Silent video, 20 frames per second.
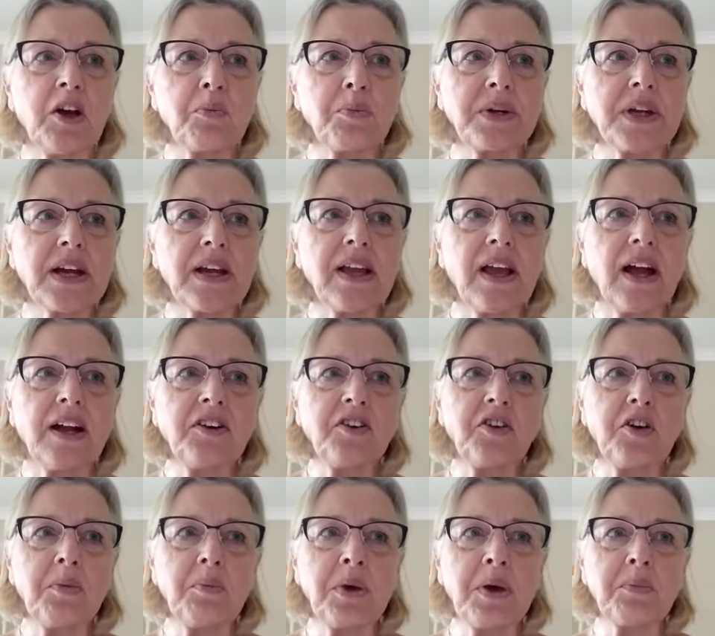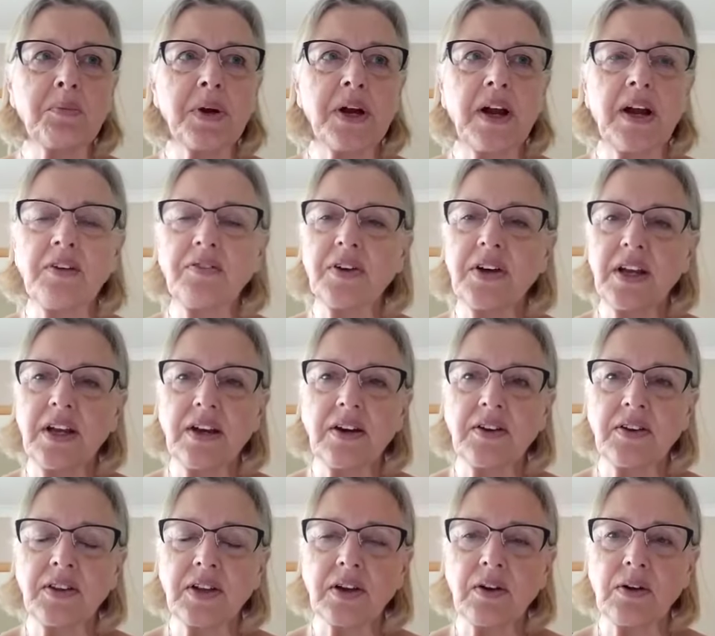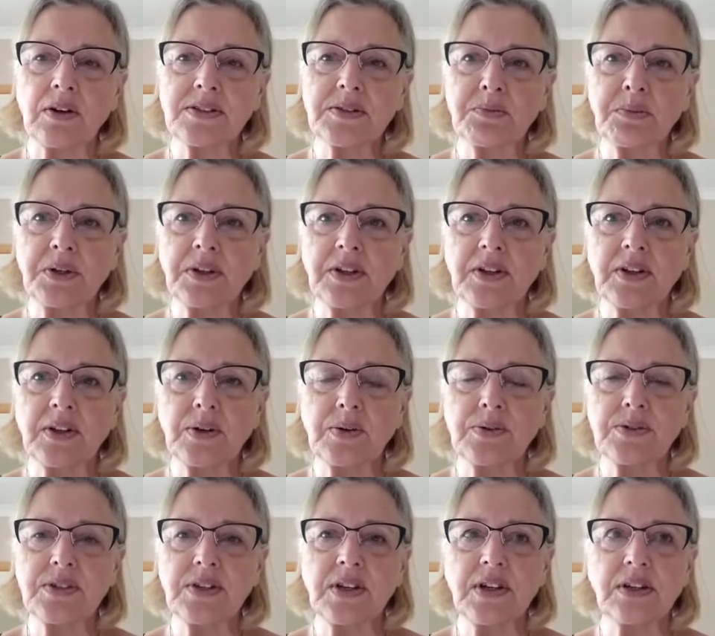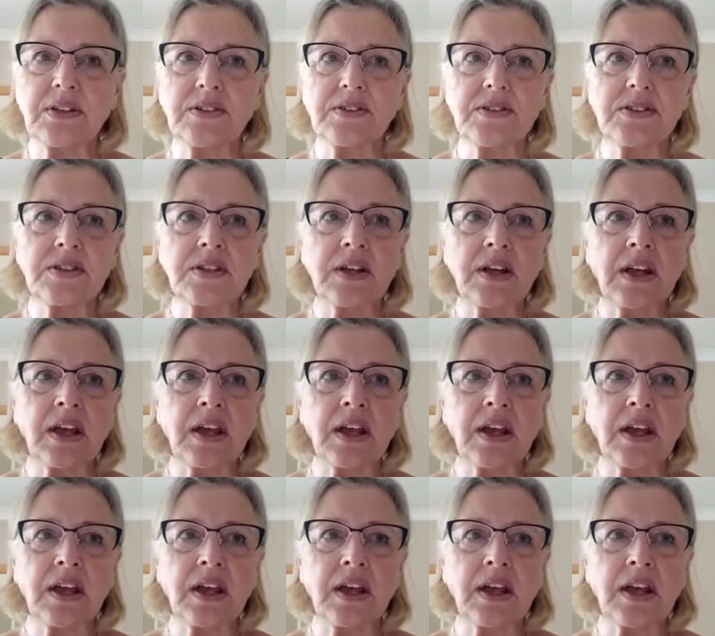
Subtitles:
but I can't remember ever hearing the gospel in those years.